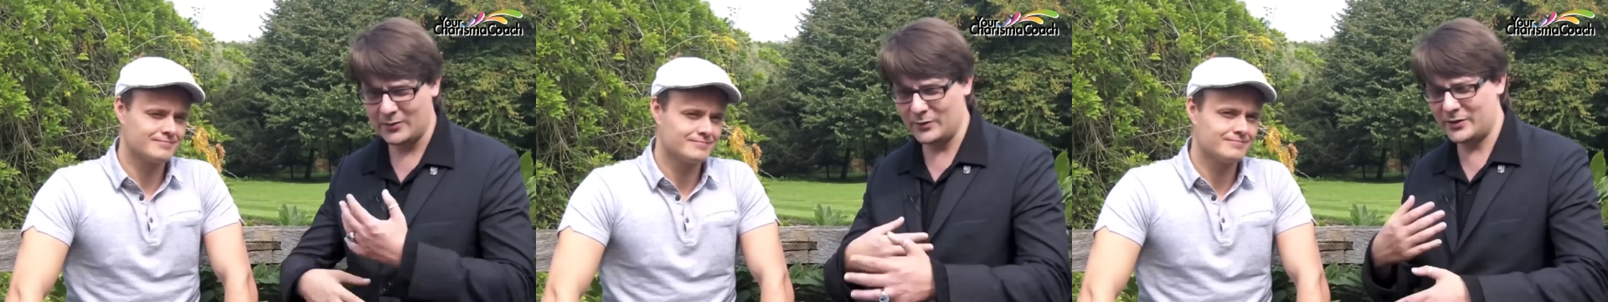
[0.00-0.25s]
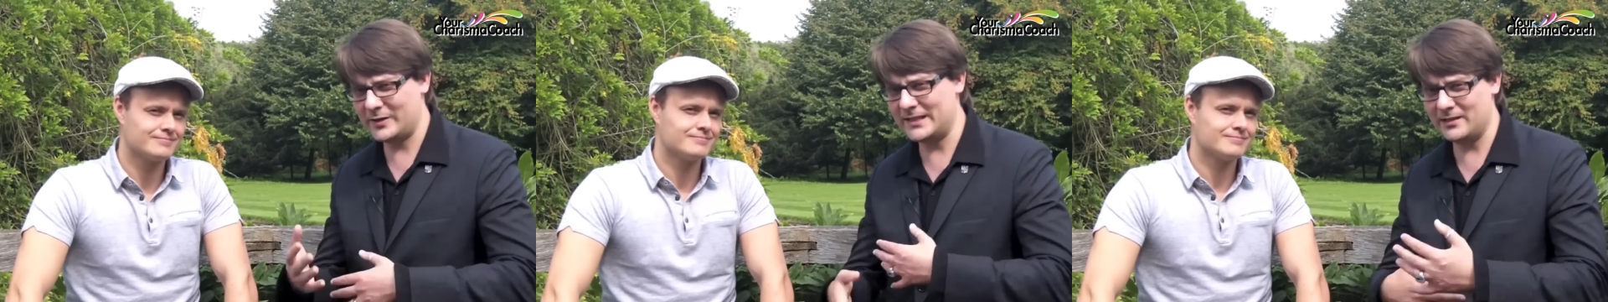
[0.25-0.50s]

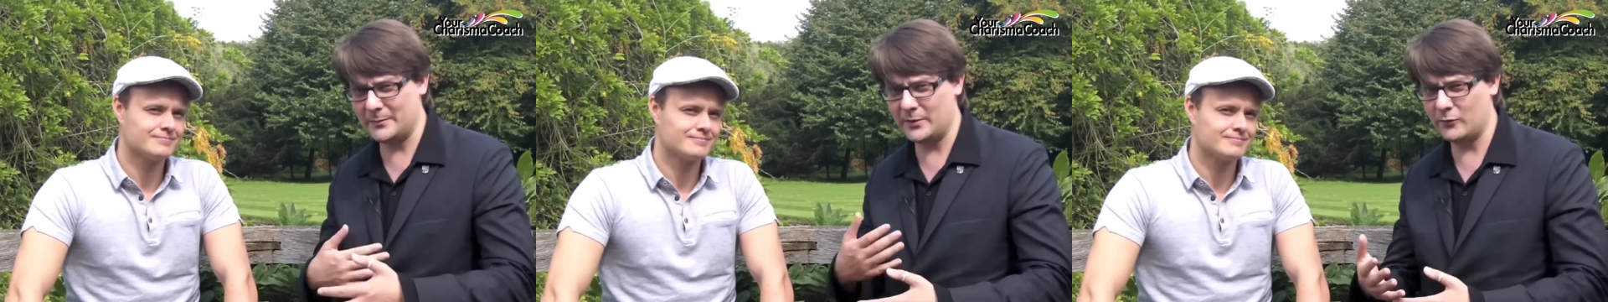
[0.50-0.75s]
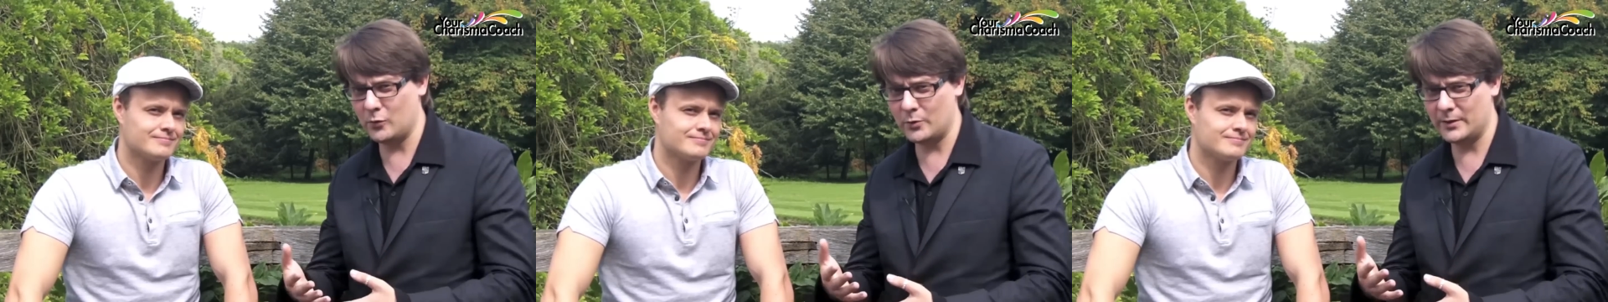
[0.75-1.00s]
Speaker 1: which creates a little bit
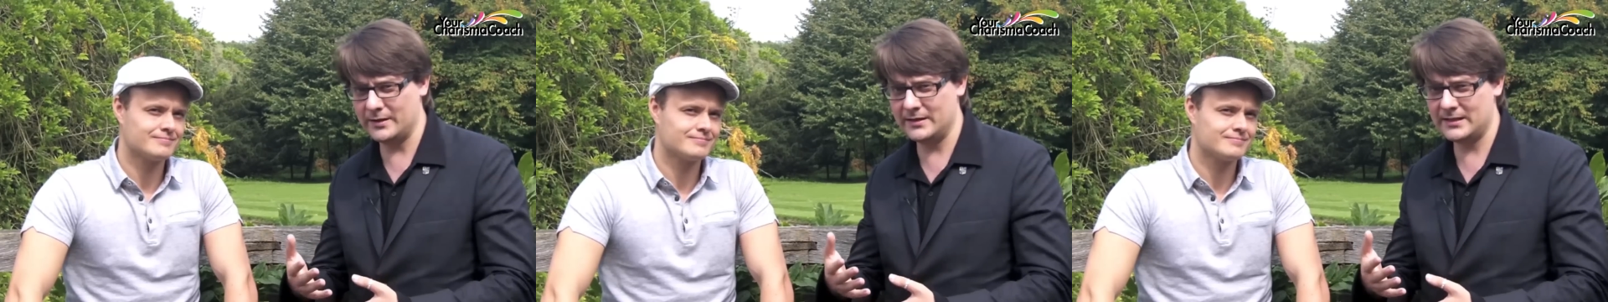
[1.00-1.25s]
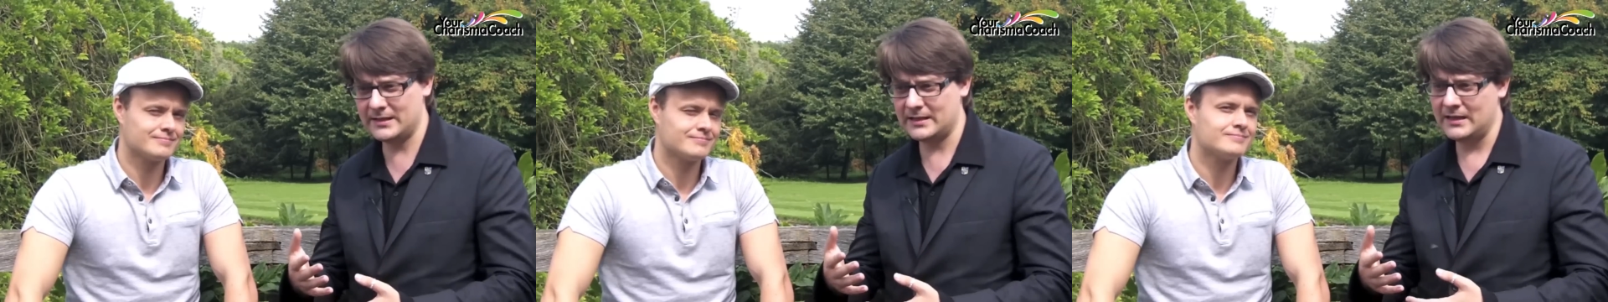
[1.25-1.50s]
of
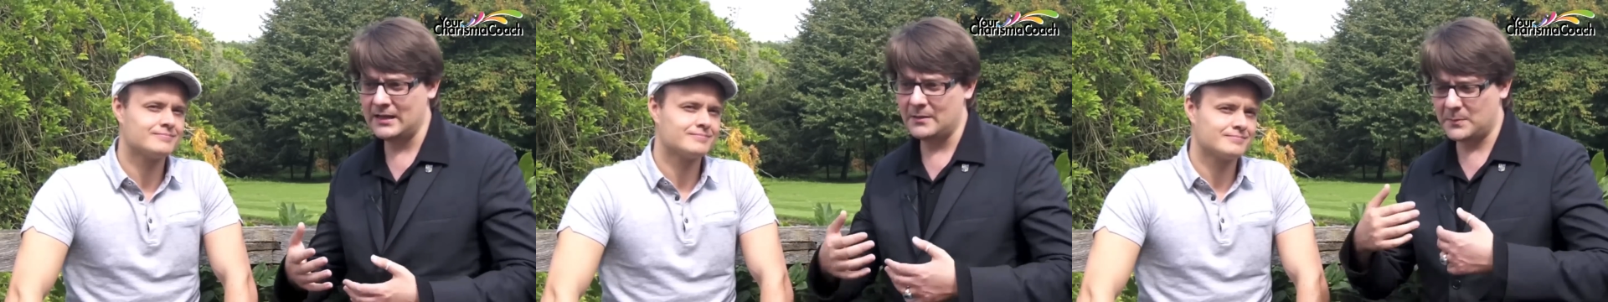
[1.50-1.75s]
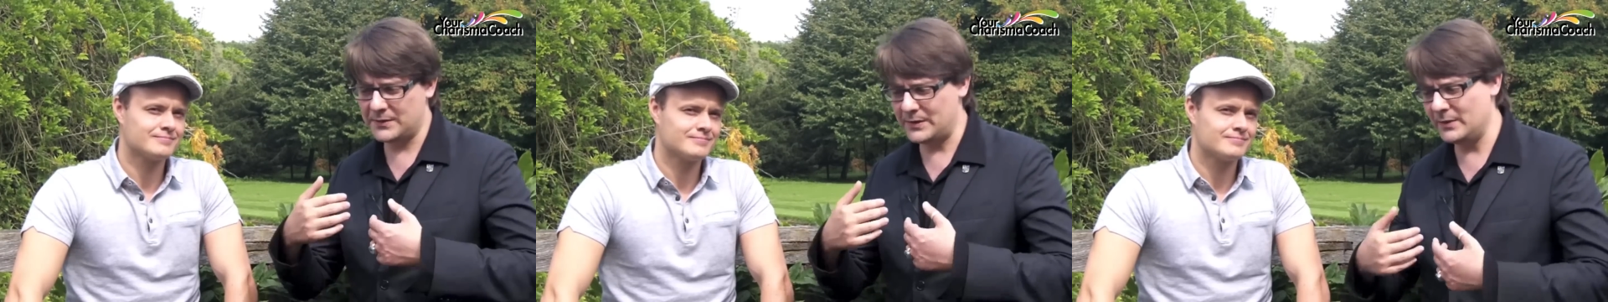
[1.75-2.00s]
awkwardness.
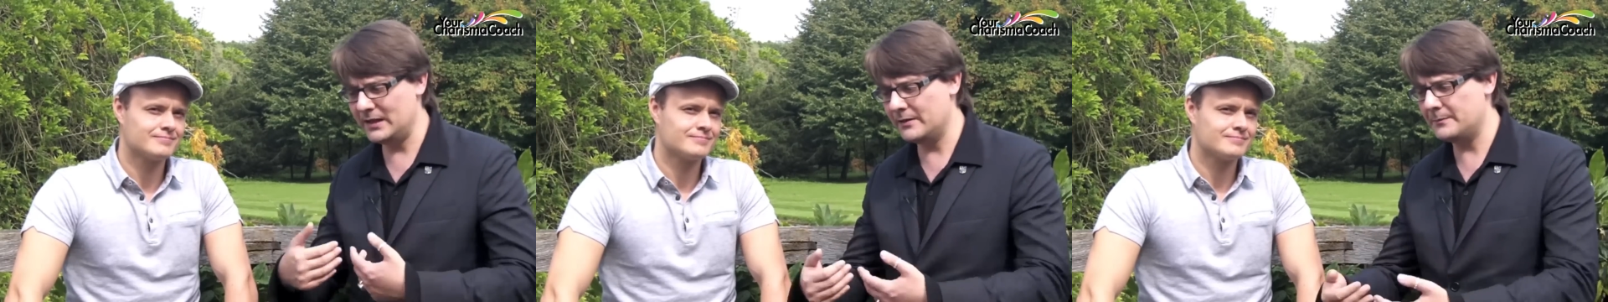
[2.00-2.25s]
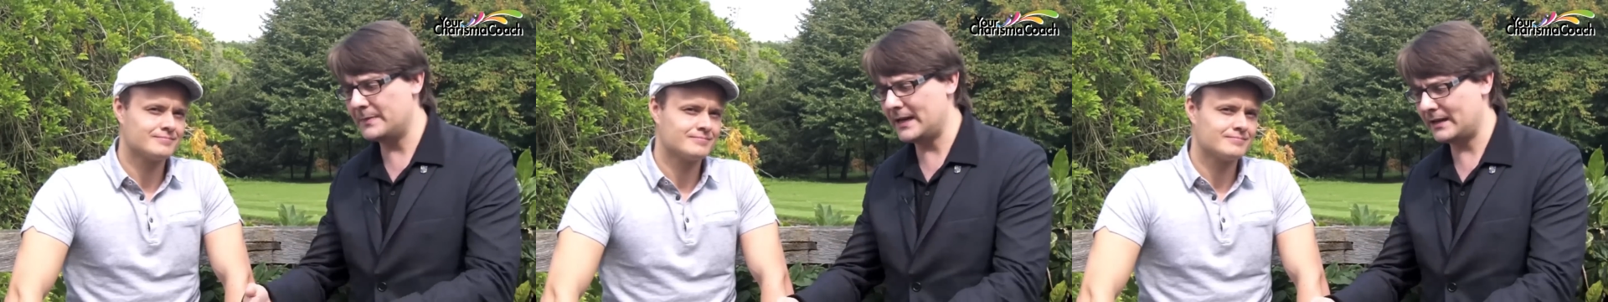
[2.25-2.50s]
But then we let
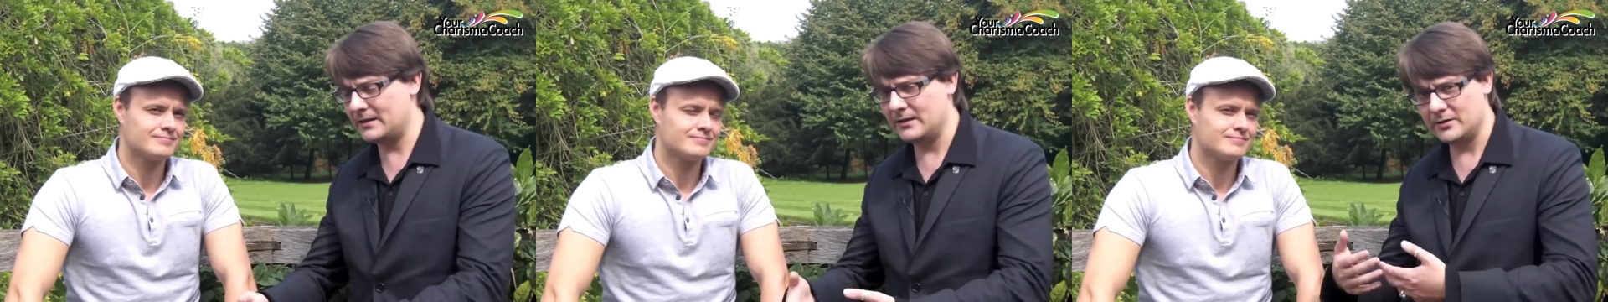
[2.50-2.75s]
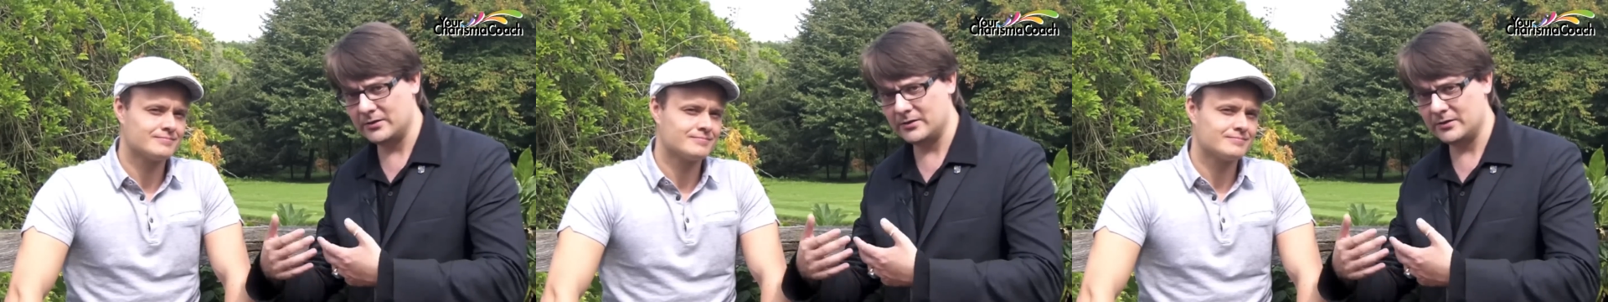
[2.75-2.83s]
it back